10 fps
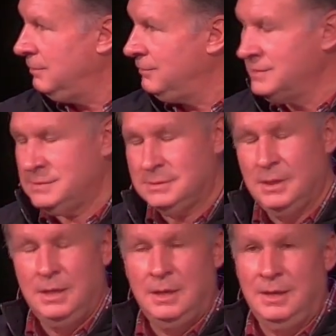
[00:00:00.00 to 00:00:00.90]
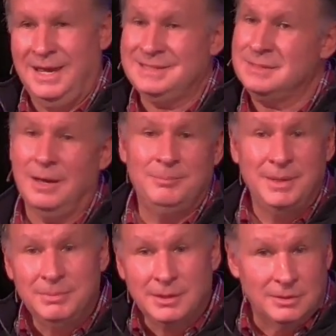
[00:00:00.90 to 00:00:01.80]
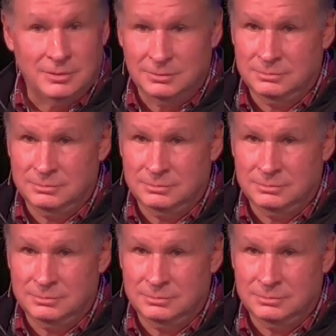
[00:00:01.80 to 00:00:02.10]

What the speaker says: Friends, that's not biblical.